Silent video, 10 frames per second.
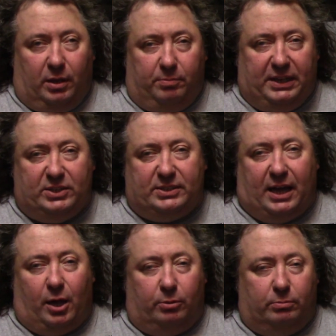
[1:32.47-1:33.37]
pieced
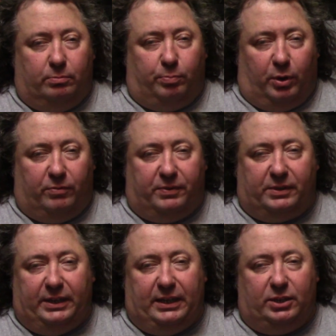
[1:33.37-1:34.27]
out
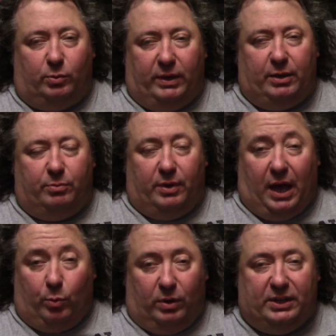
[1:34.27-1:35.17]
perfectly the way
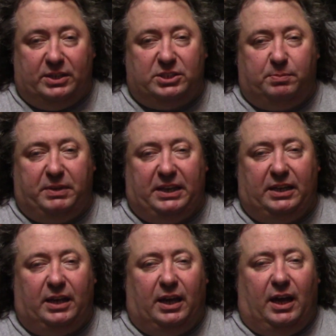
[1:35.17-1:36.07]
I wanted it to
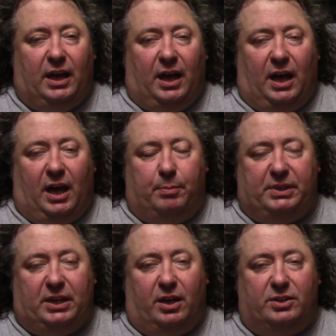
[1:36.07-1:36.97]
be,
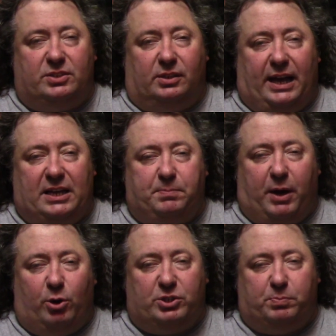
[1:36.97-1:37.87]
because the last
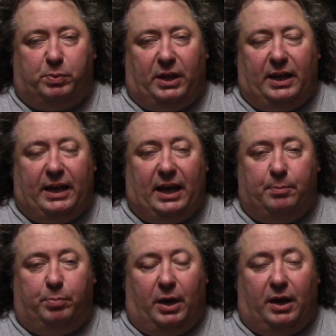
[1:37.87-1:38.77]
power supply I
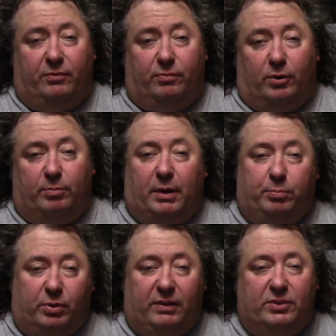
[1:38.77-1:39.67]
bought for my
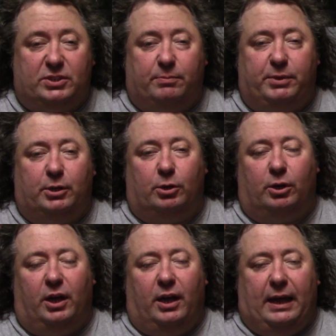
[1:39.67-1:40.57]
previous
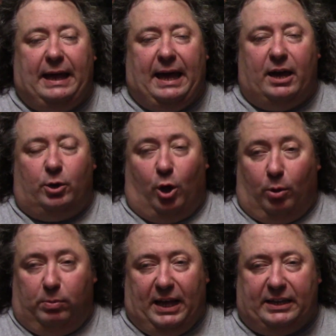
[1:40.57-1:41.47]
computer had
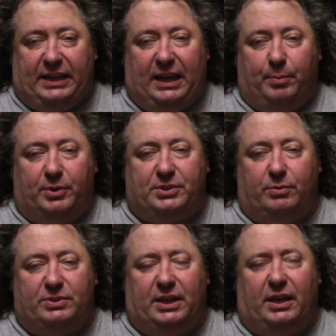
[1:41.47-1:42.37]
all black cables. It
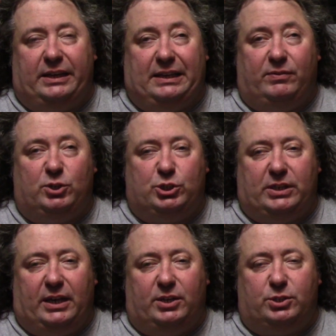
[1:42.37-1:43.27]
was a
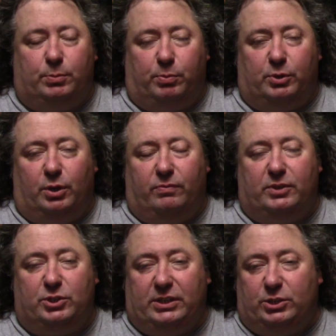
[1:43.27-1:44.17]
EVGA
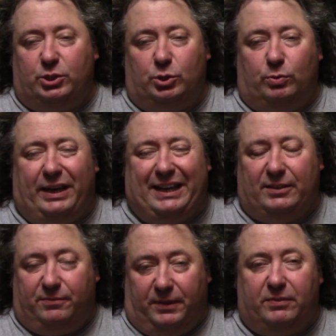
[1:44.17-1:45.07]
Supernova G2
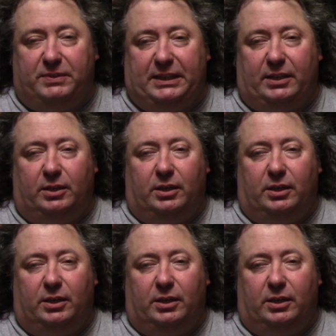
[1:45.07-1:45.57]
850.